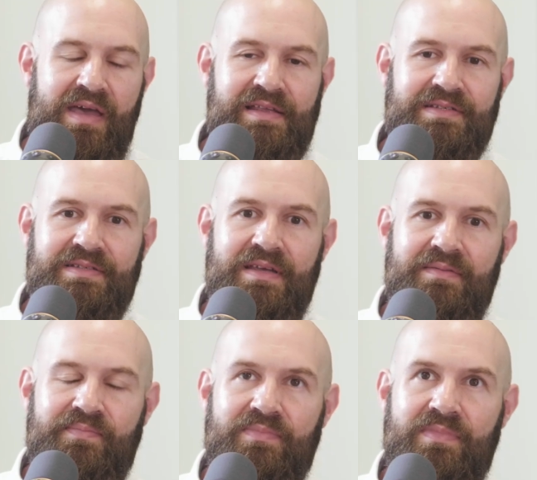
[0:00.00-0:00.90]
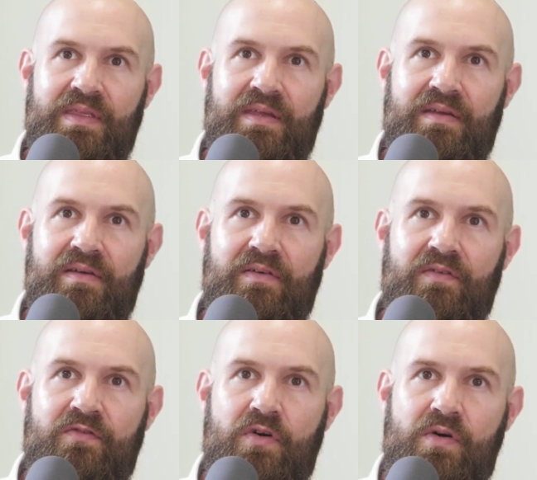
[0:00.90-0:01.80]
It's
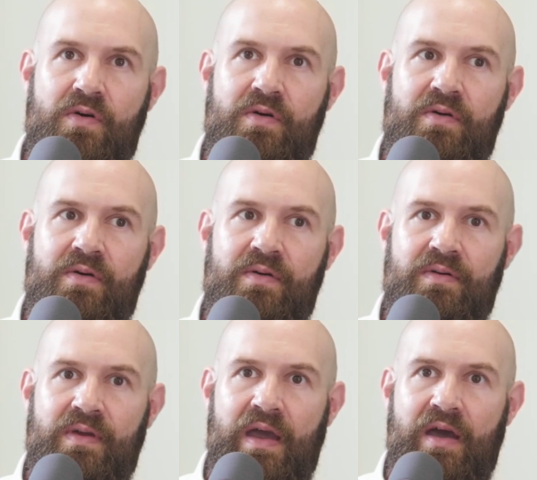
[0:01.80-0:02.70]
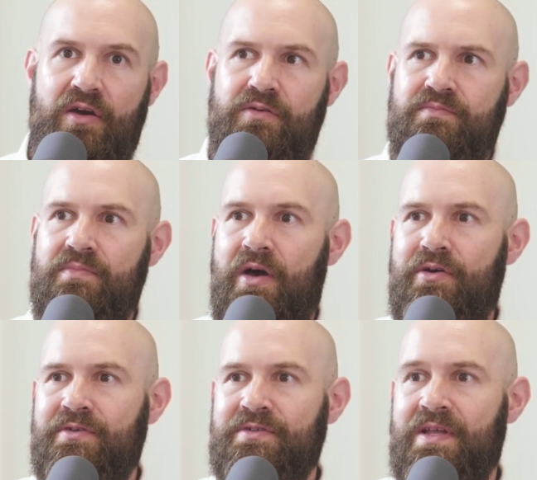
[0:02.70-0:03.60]
for care home
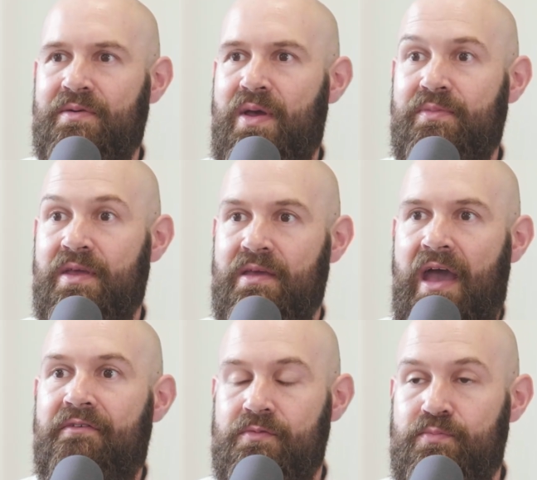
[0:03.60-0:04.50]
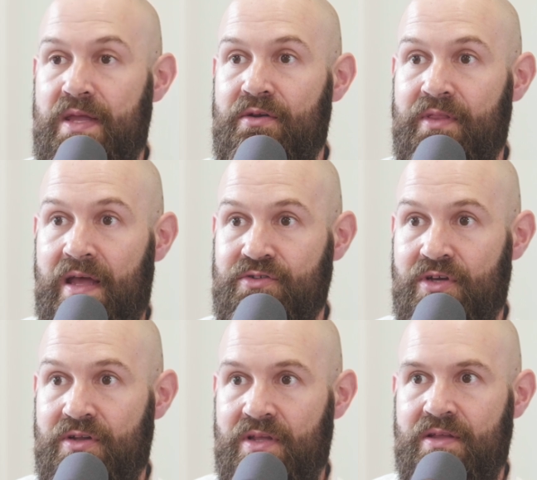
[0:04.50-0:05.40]
owners that maybe haven't been on that
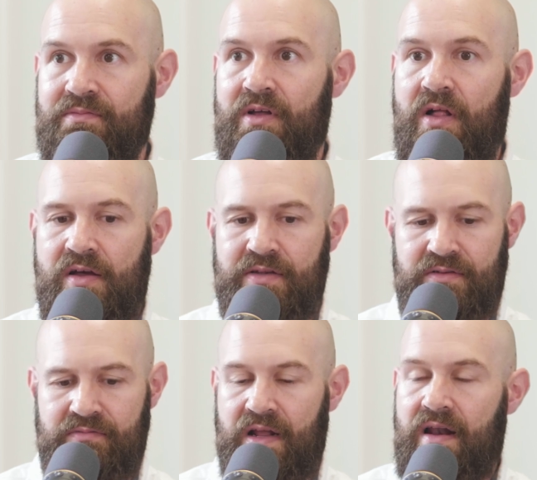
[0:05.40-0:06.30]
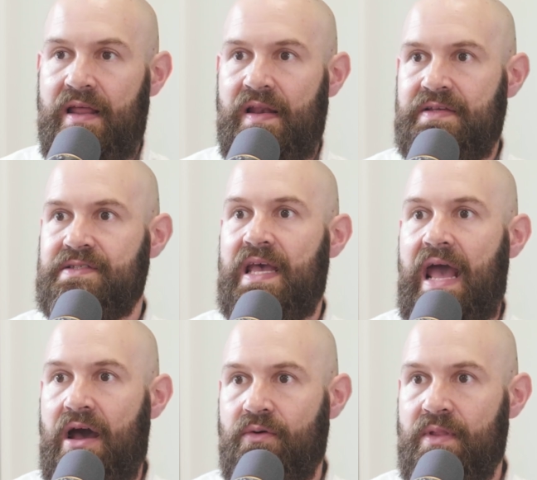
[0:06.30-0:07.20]
journey and kind of clearly set
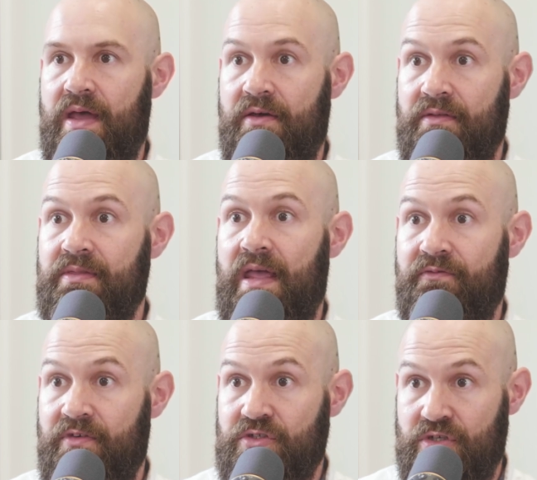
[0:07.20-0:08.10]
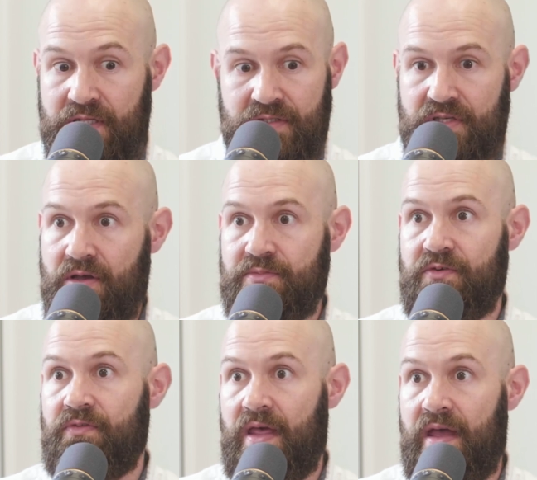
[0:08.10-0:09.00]
out their vision in terms
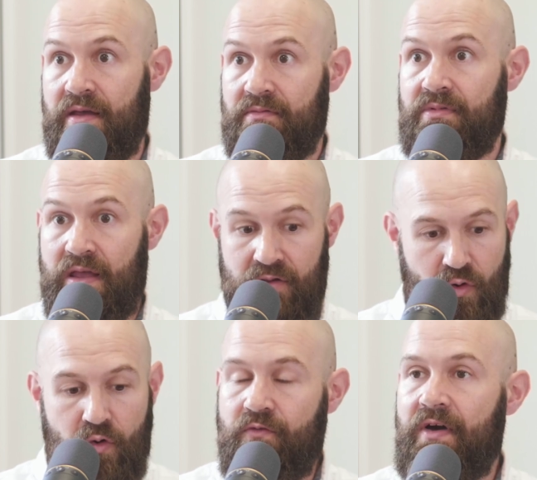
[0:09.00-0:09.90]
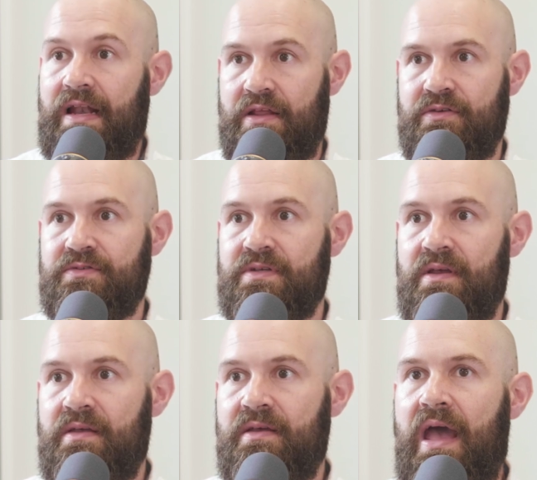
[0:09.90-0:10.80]
of their core values.
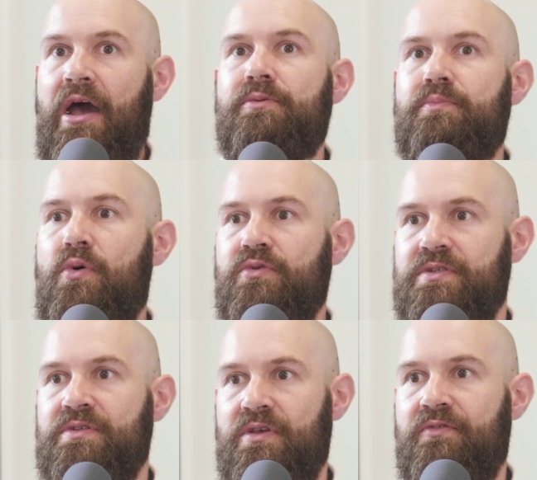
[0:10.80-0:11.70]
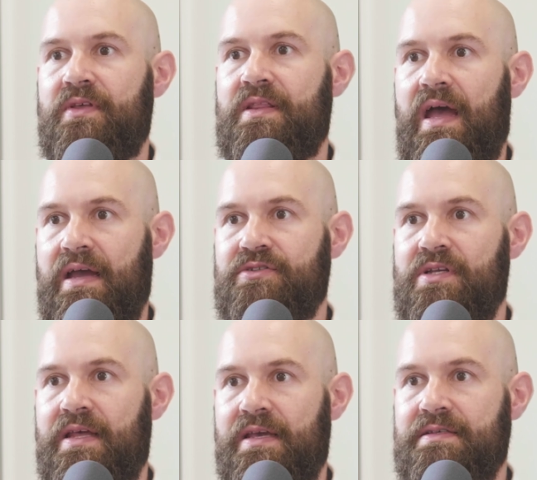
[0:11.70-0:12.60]
How important do you think that
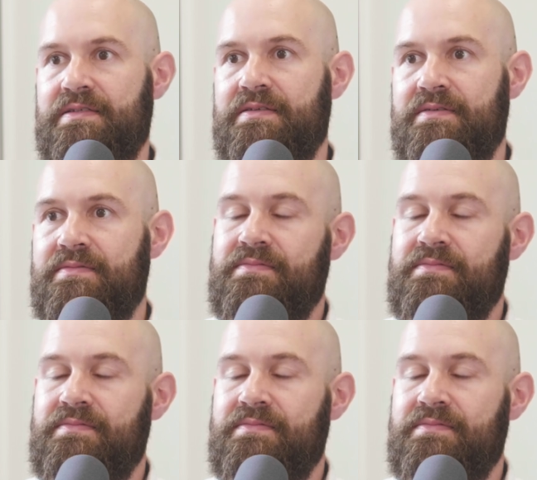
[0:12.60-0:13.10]
actually is?